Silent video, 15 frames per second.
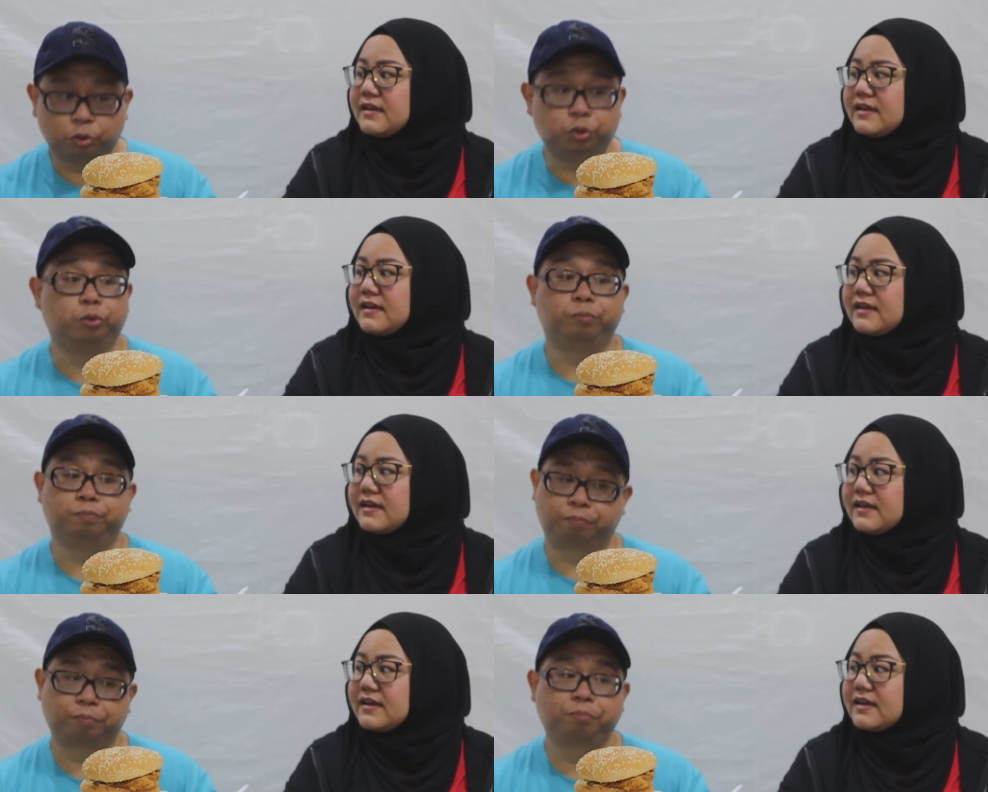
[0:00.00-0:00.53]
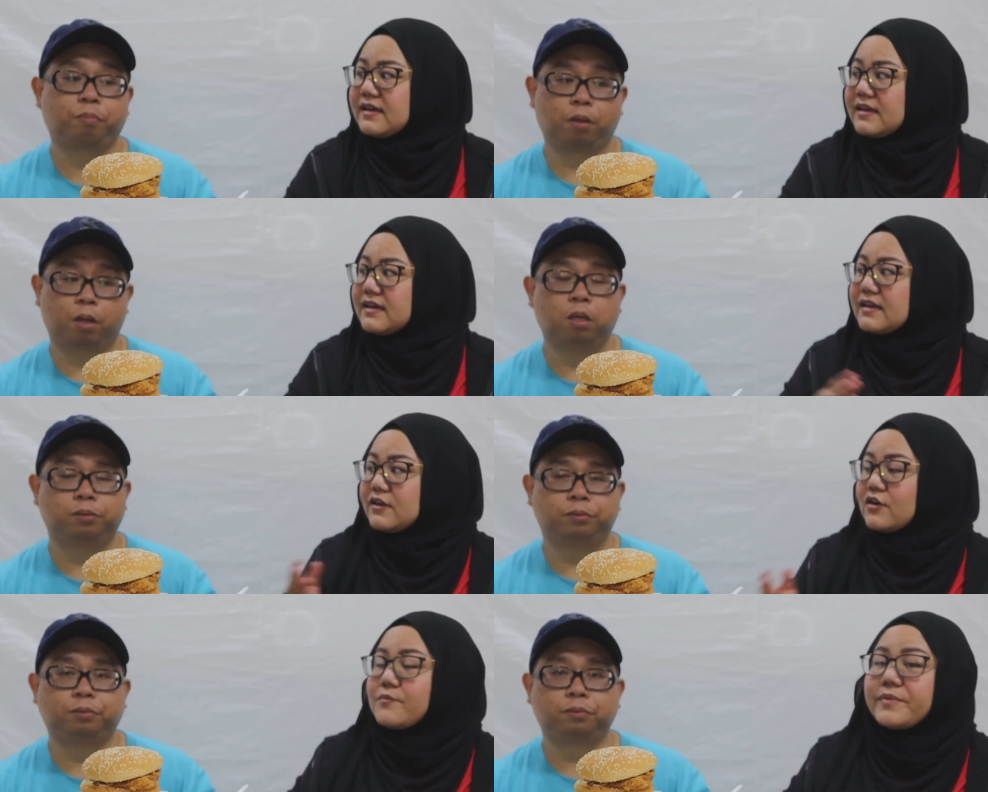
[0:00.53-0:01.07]
Speaker 1: True.
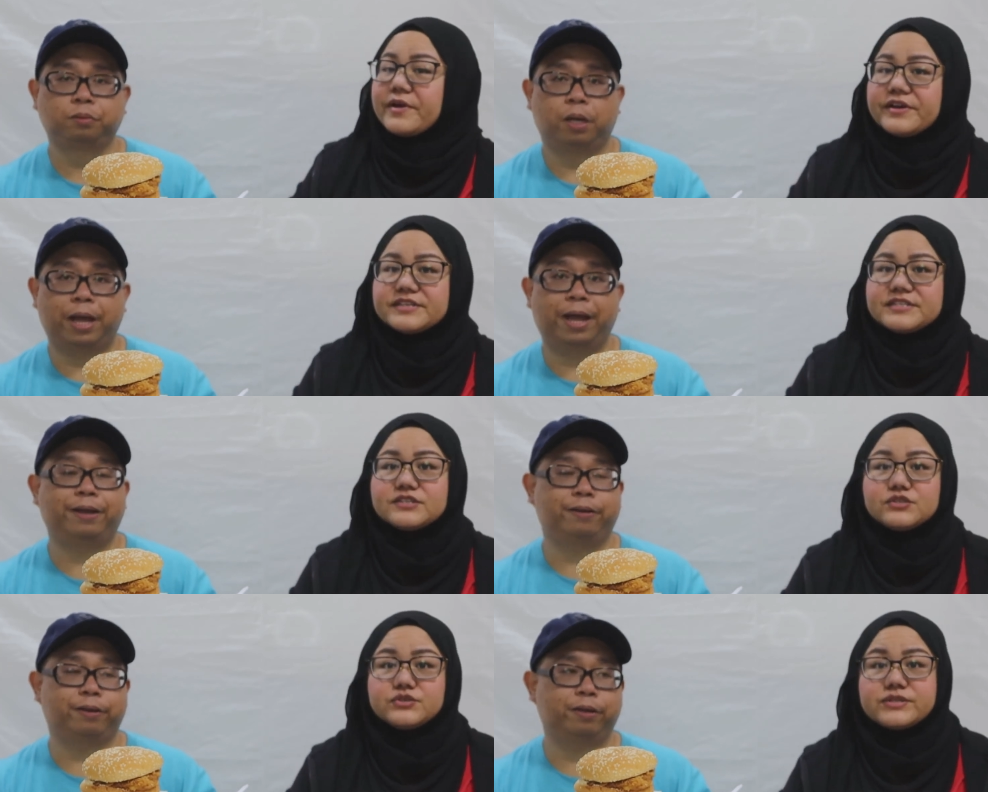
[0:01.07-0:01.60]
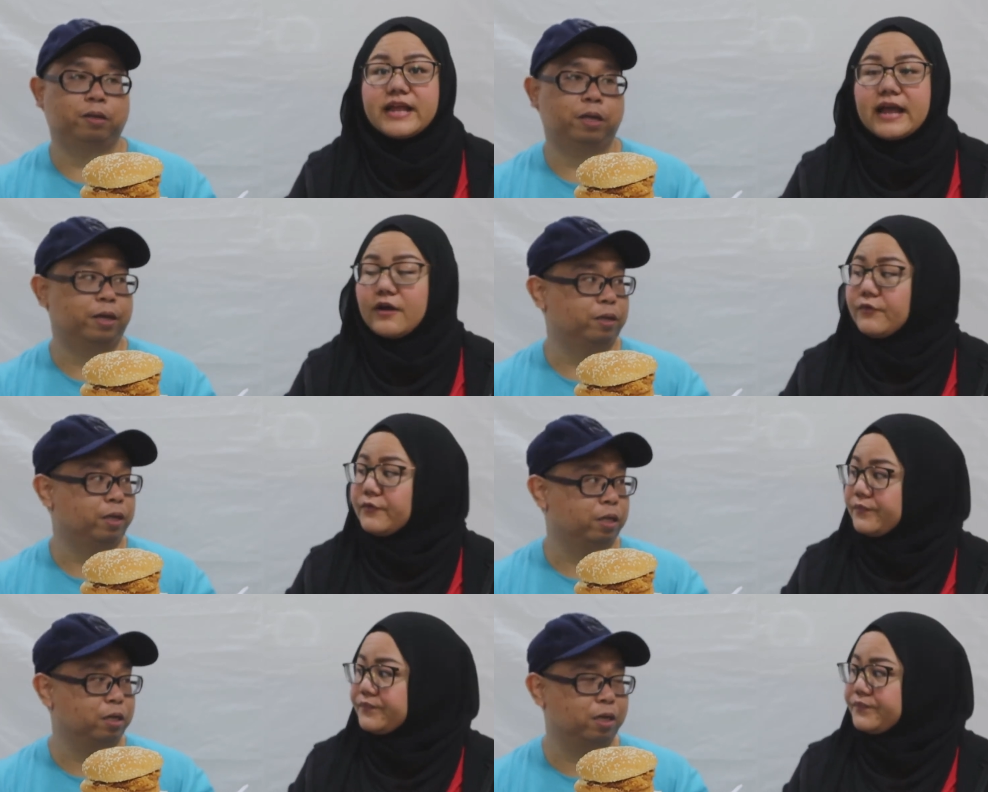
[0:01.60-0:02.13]
Speaker 2: In comparison
Speaker 1: and, to
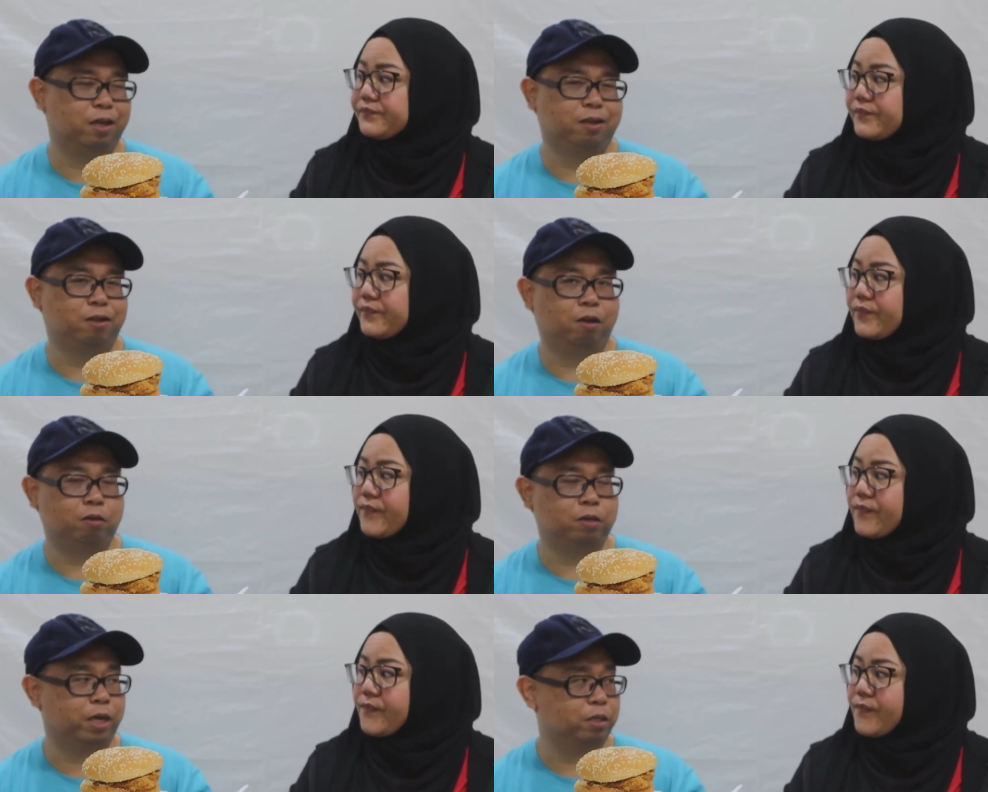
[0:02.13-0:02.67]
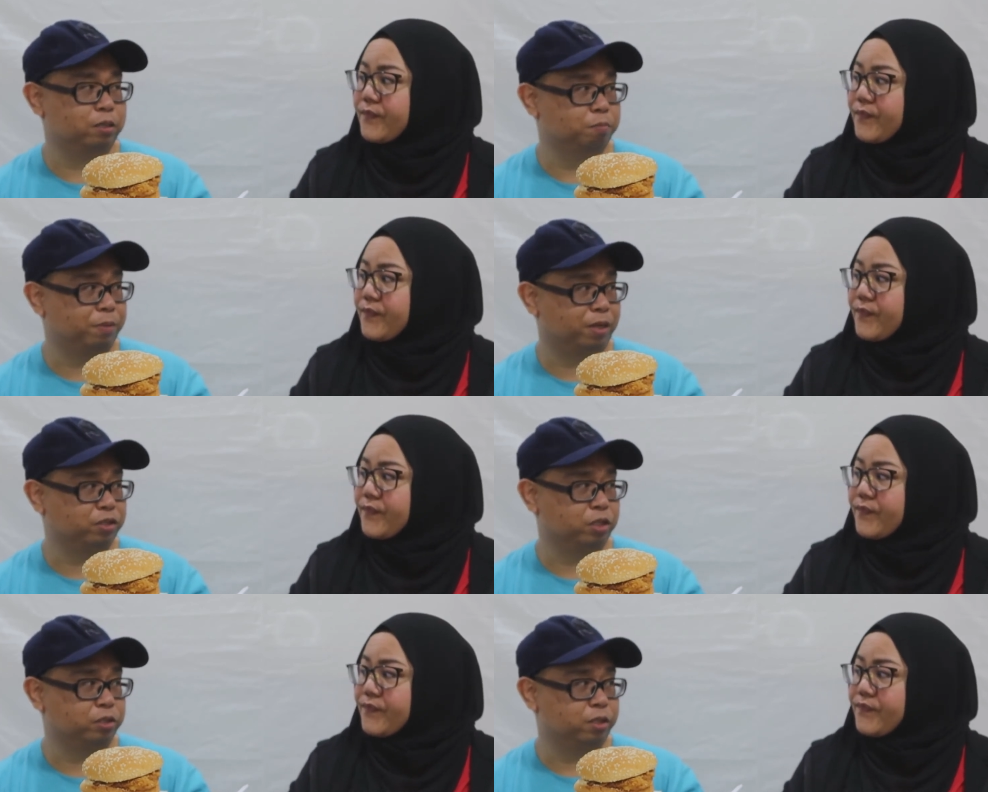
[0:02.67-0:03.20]
now. And, and not as
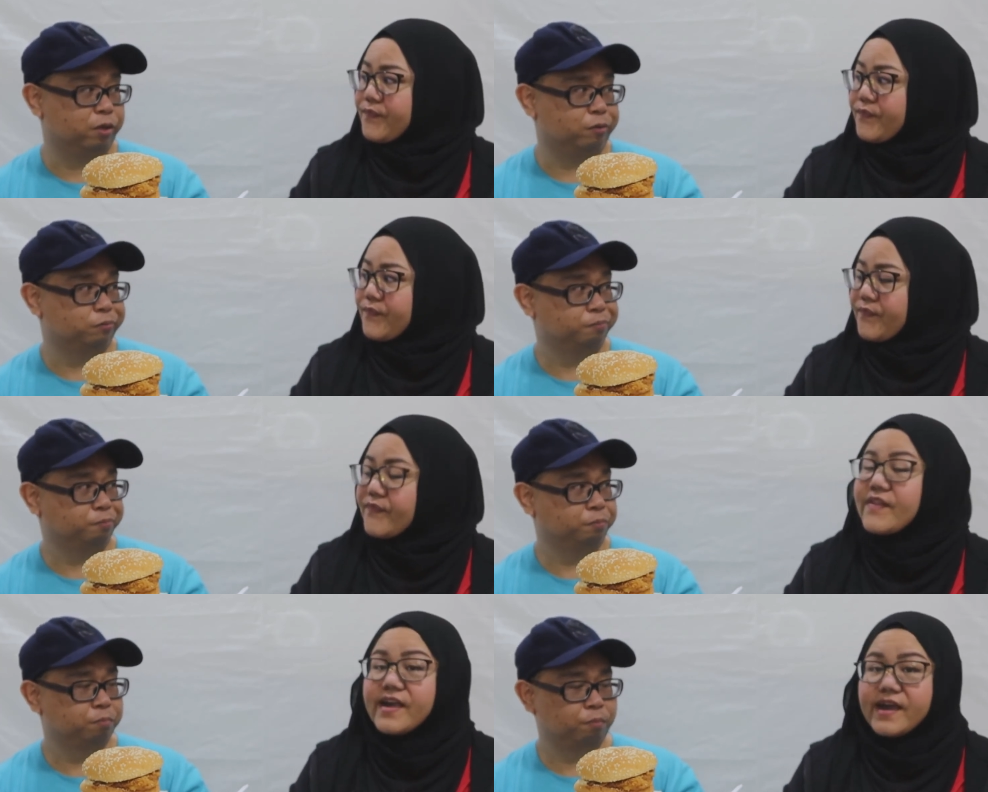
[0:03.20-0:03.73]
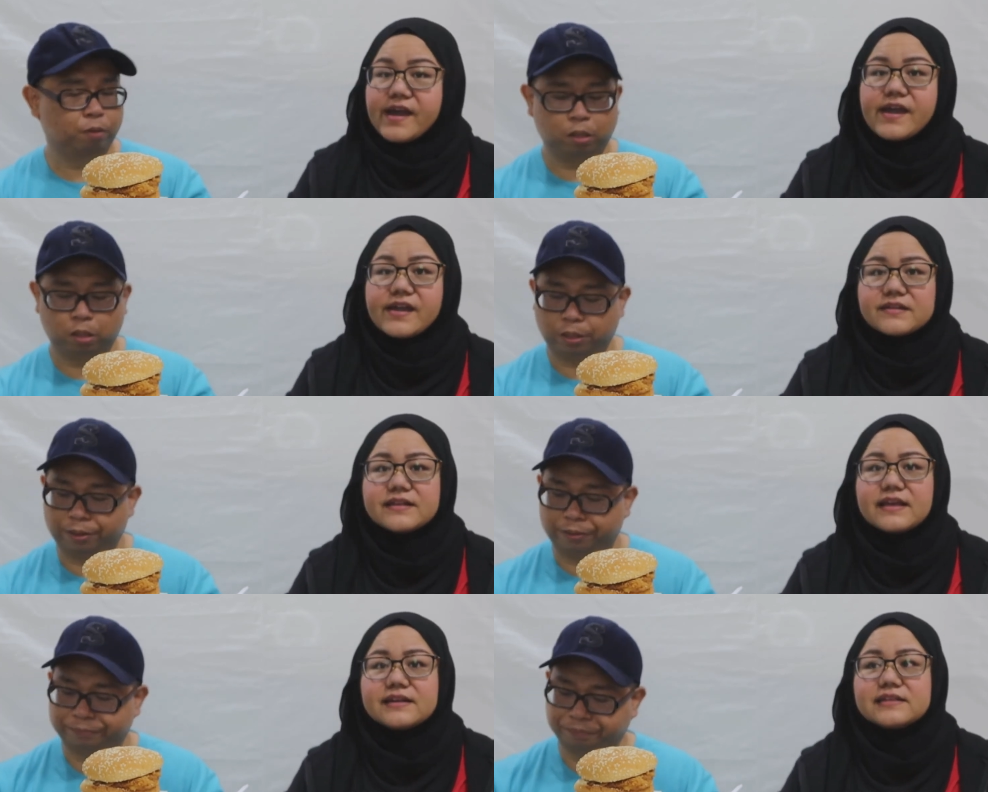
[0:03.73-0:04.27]
much as now.
Speaker 2: Yeah,
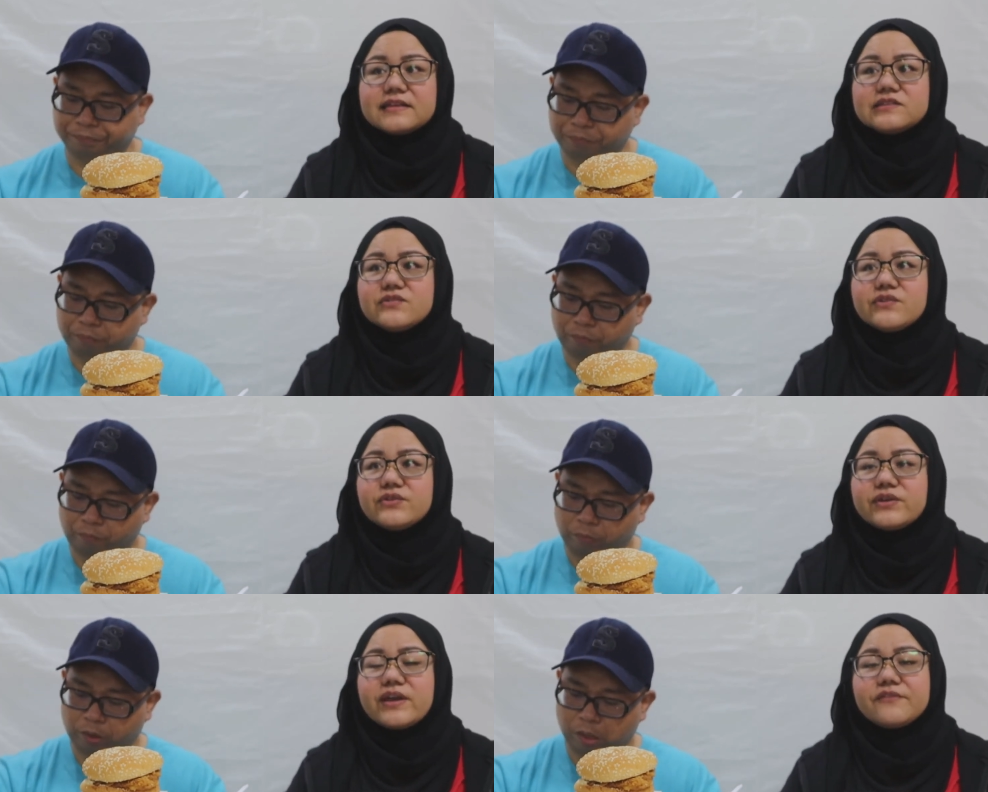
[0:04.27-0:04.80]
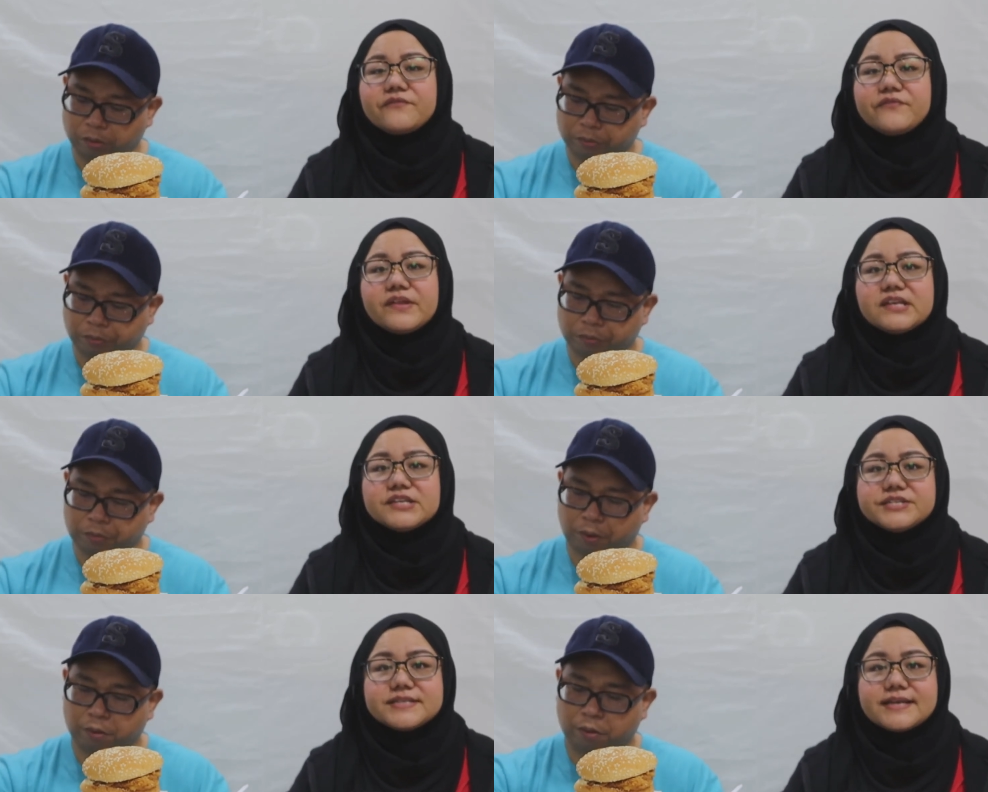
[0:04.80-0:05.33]
exactly. Yeah. So you can
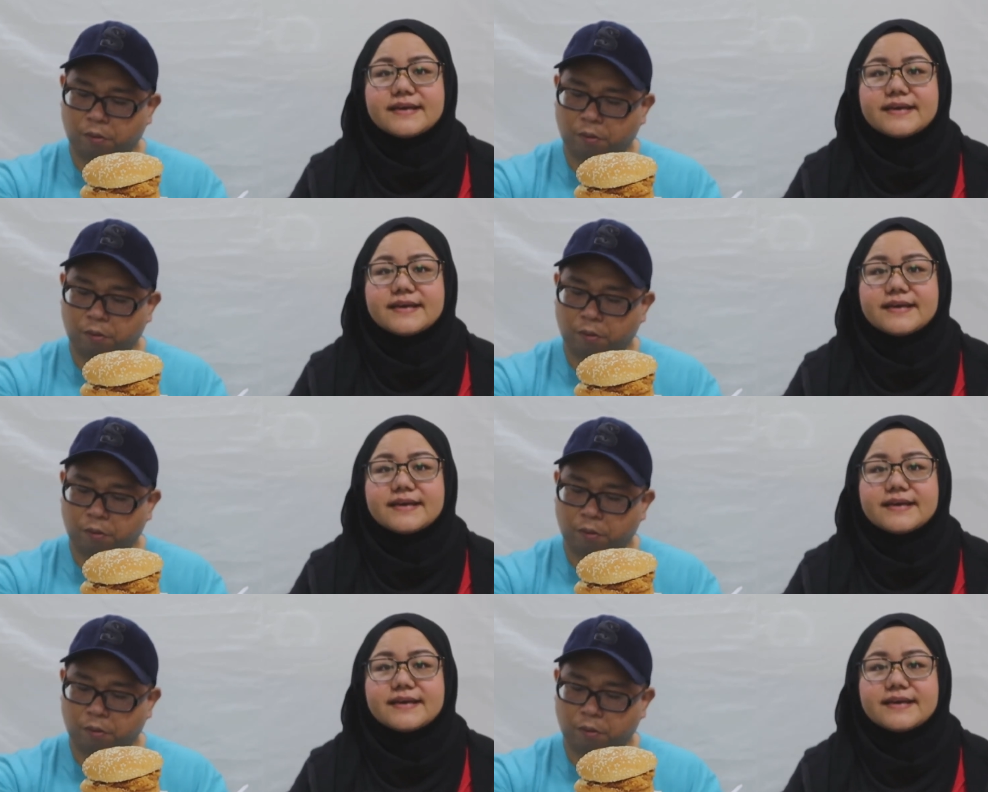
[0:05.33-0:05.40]
finish